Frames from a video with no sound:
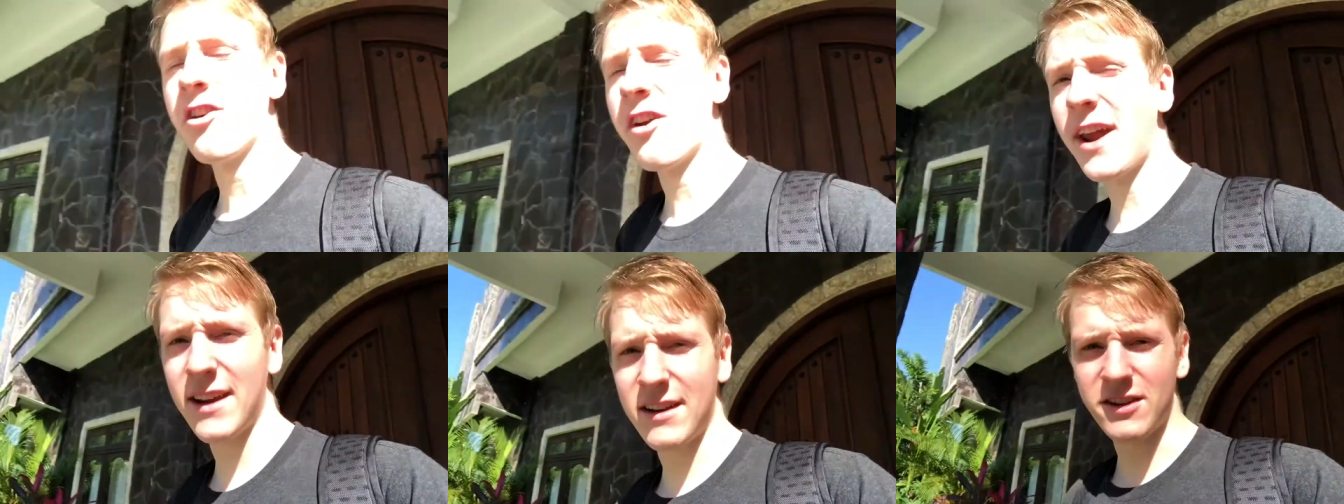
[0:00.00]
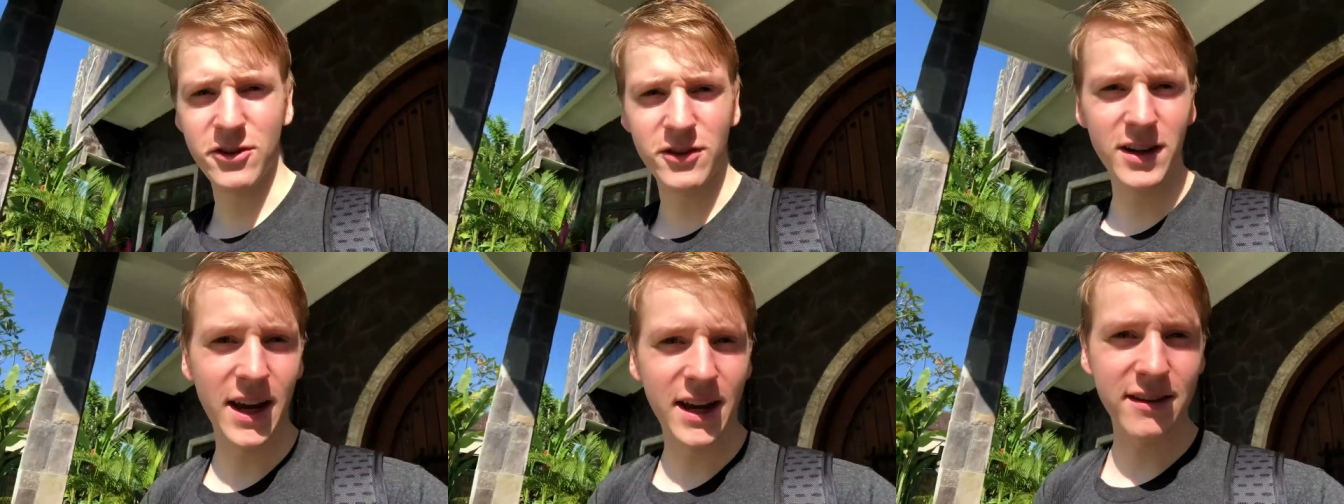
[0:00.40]
drank
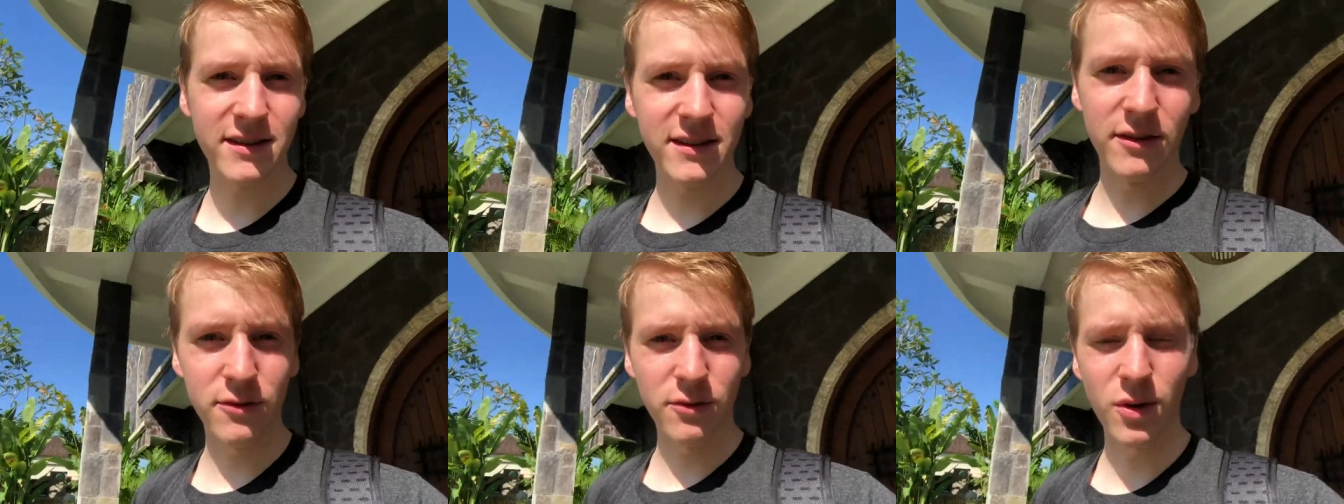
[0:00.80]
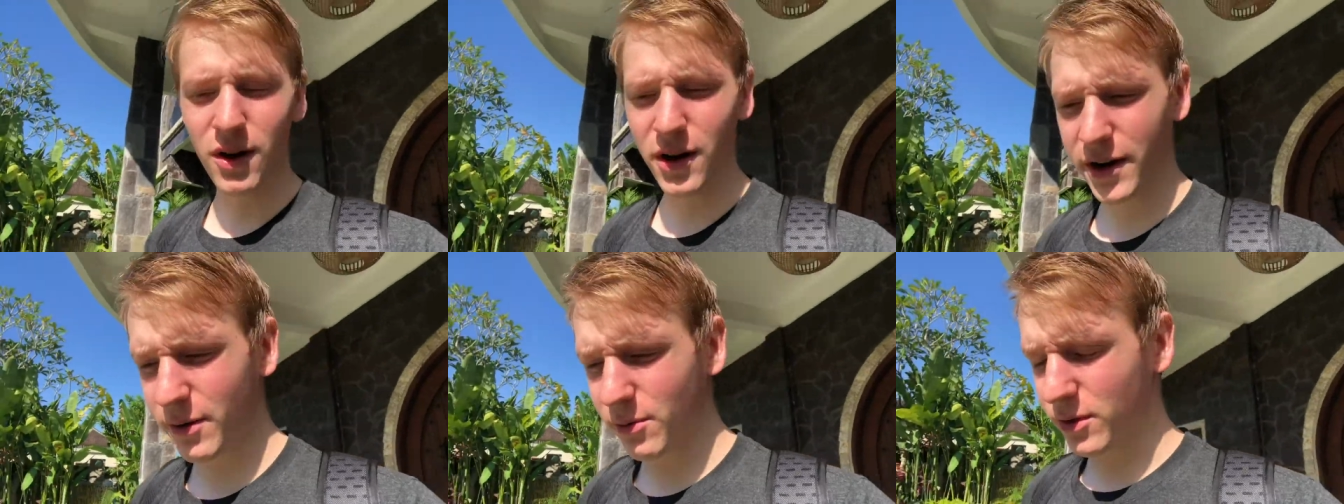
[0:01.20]
two glasses of
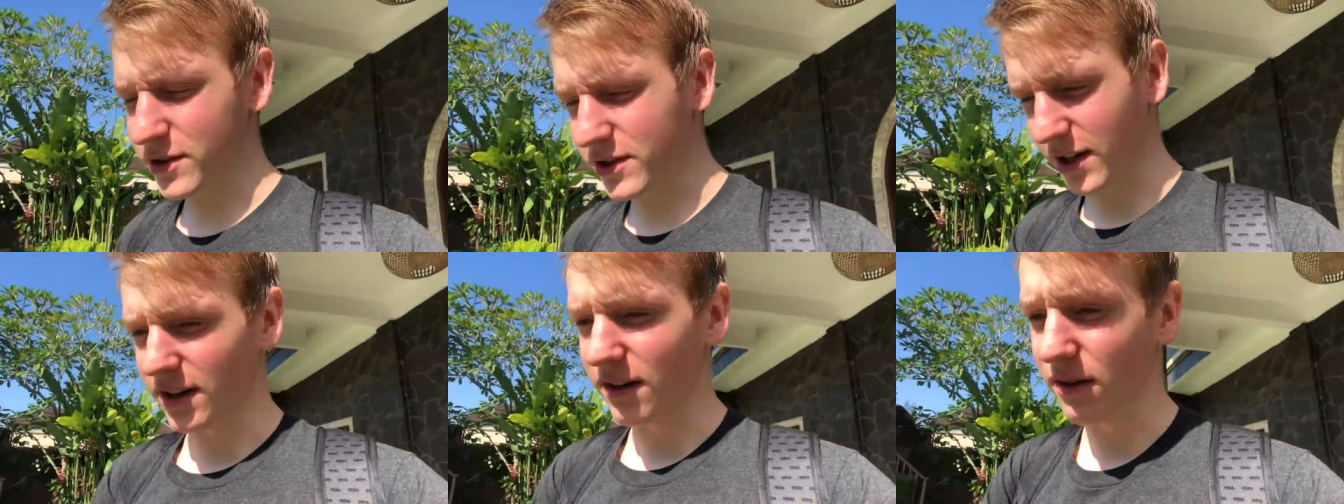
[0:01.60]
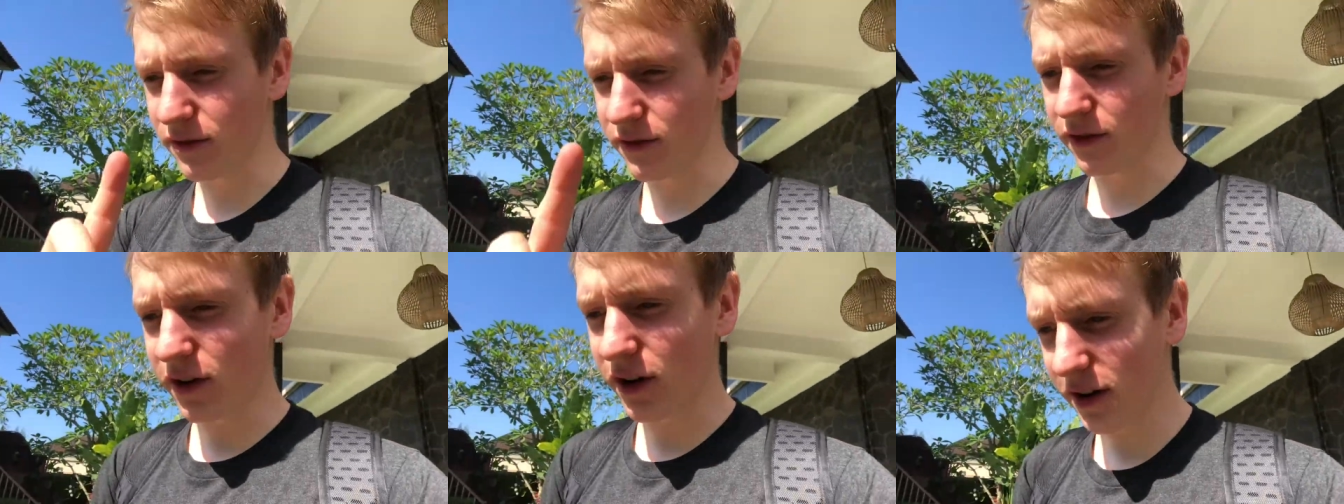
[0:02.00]
water, which I did
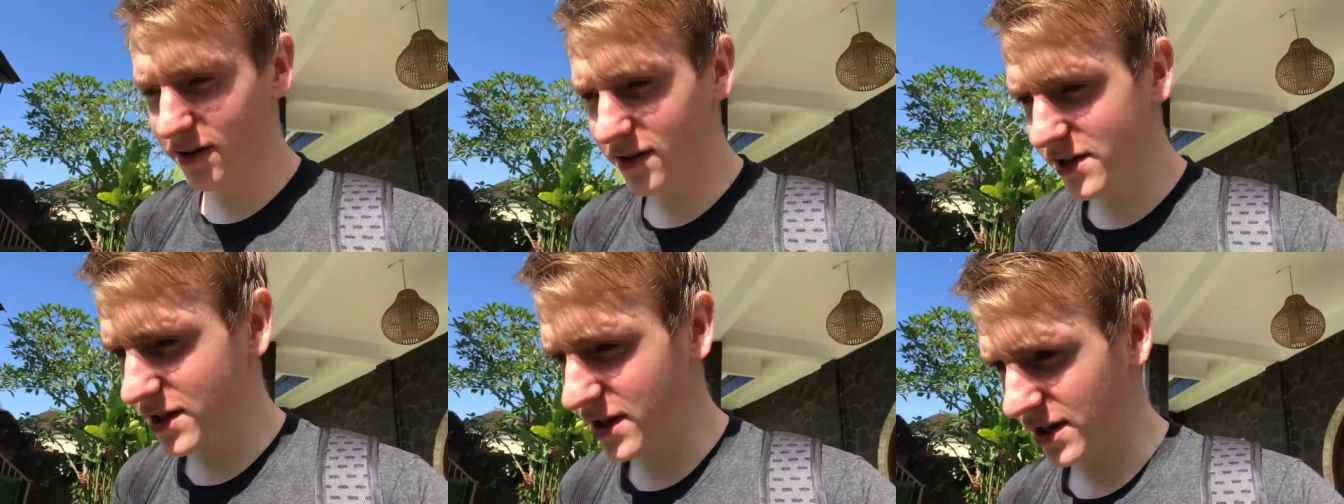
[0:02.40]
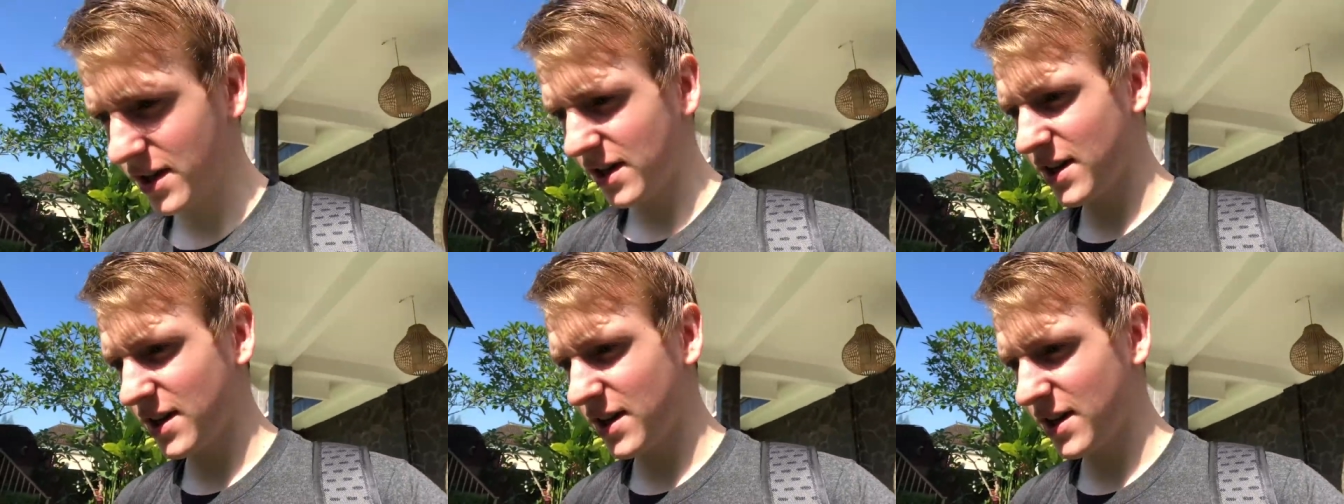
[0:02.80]
first.